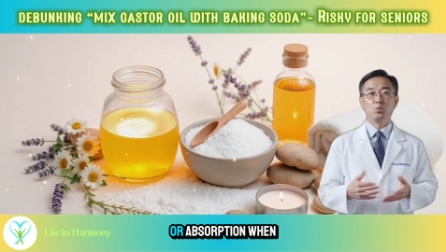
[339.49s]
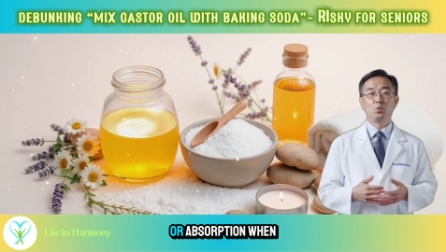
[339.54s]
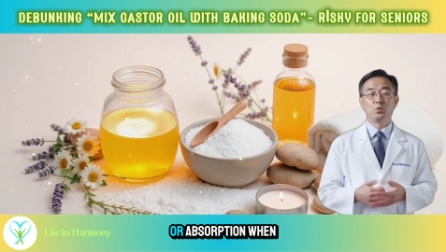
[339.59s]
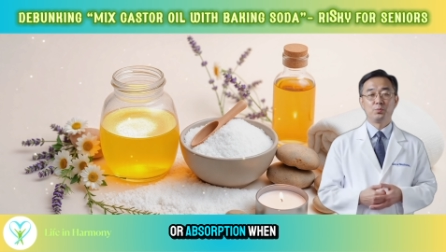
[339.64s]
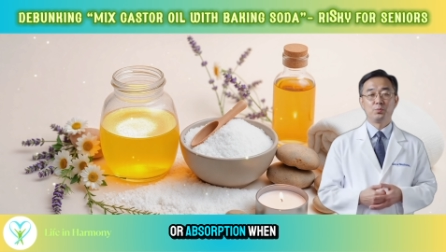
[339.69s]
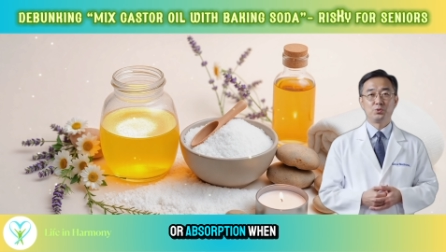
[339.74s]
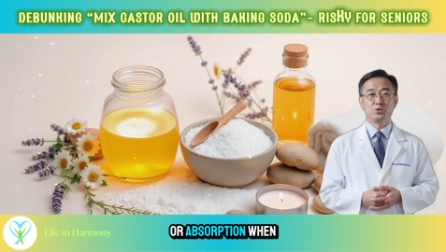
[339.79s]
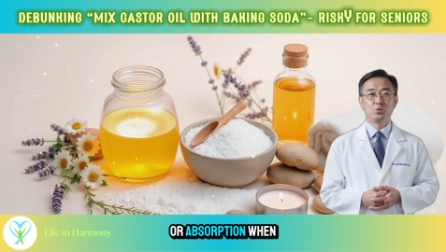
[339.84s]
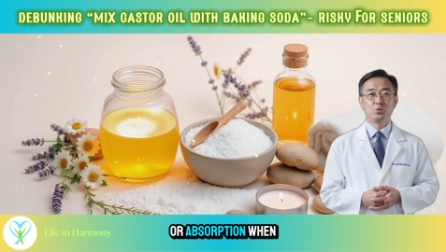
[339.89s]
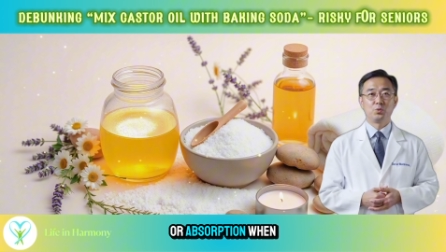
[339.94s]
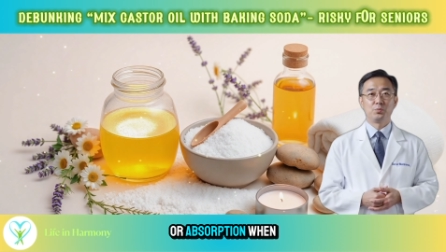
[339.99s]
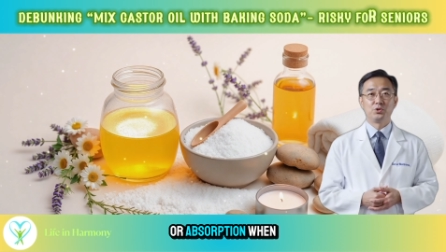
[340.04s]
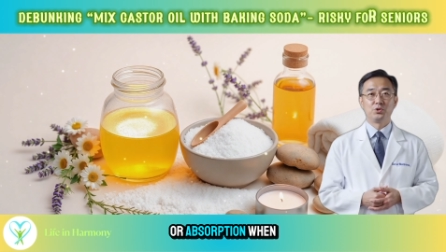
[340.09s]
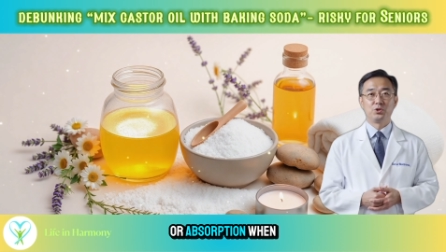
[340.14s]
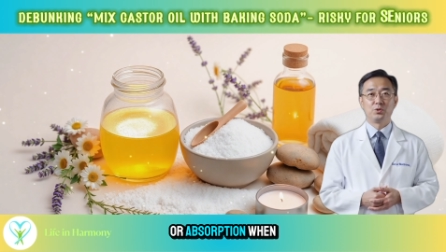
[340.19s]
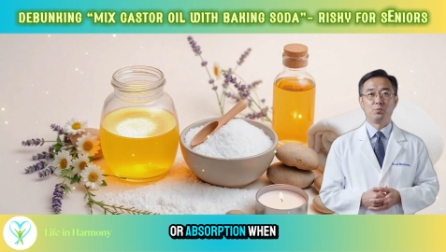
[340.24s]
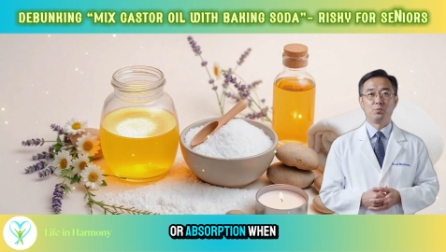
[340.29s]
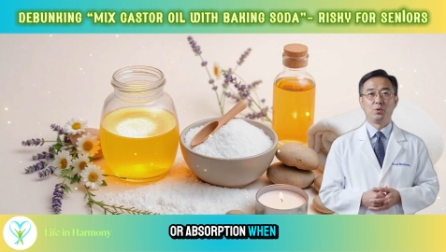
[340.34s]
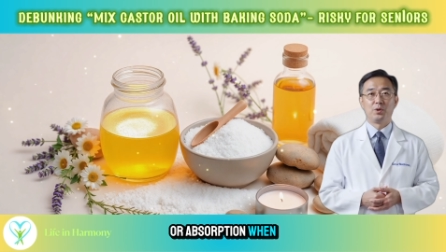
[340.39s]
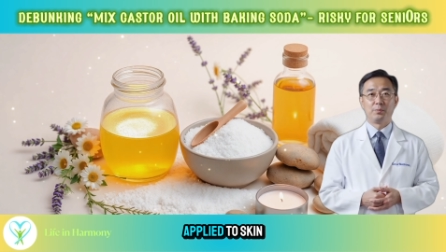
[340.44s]
or
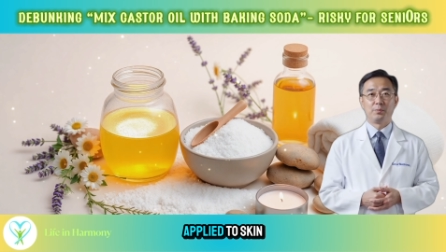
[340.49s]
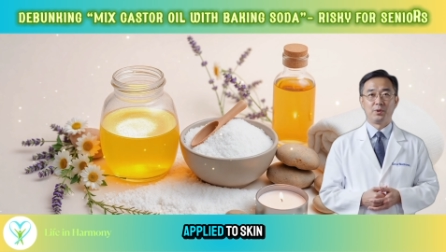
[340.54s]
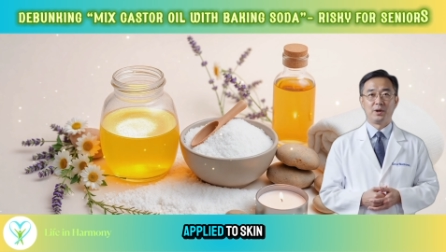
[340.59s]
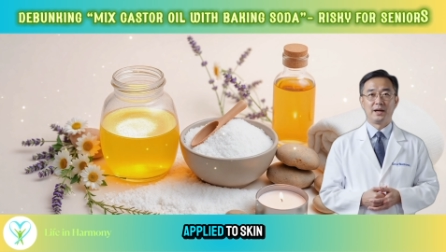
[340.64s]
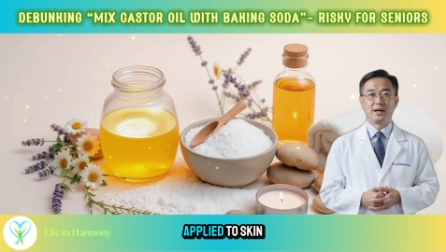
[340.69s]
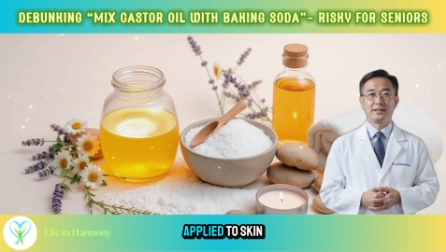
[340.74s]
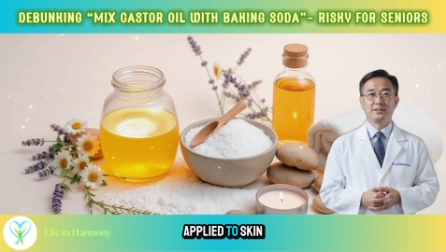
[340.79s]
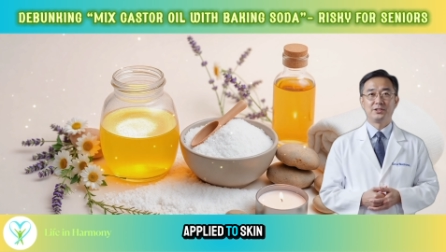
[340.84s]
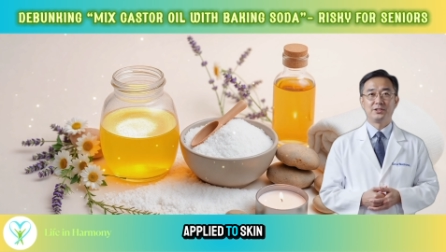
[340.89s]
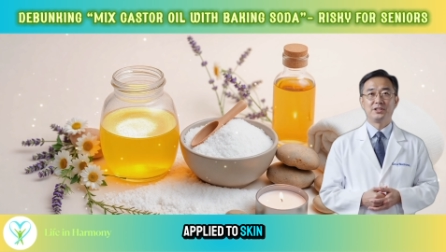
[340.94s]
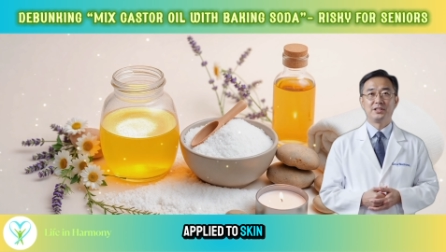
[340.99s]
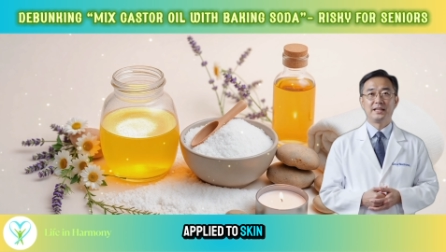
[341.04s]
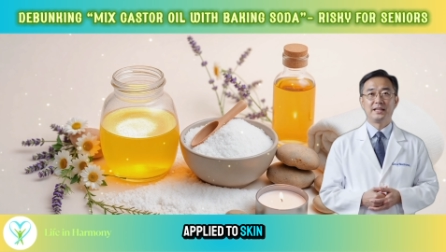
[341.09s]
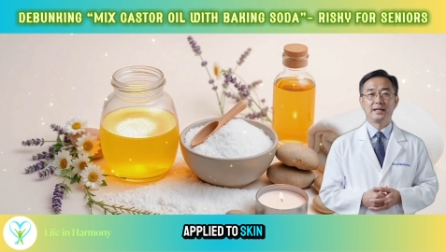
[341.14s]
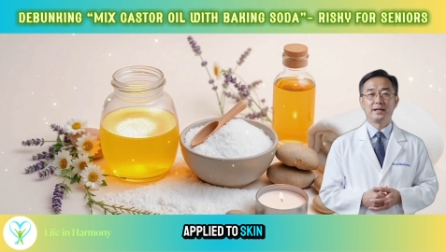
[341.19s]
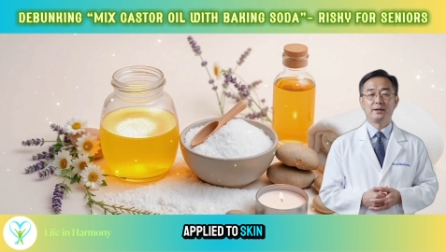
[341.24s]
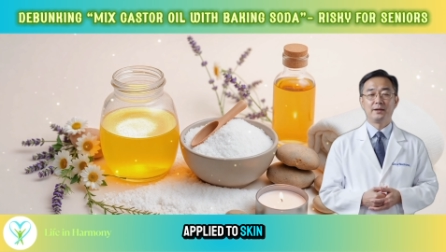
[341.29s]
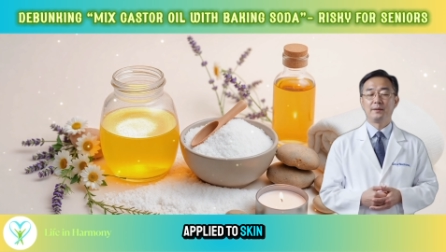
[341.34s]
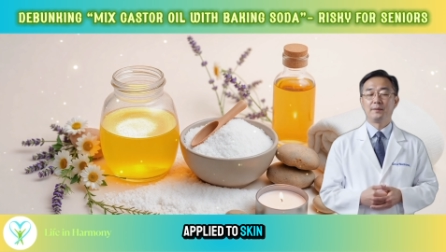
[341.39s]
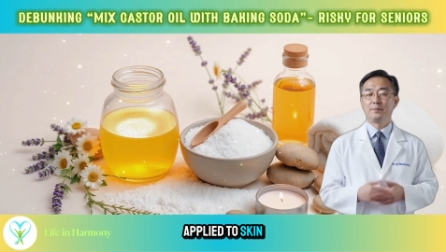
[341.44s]
absorption when applied to
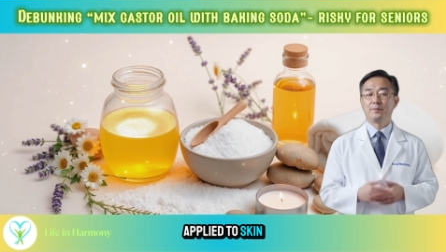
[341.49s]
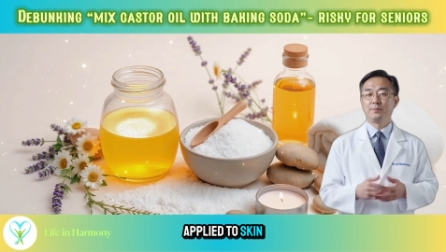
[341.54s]
skin.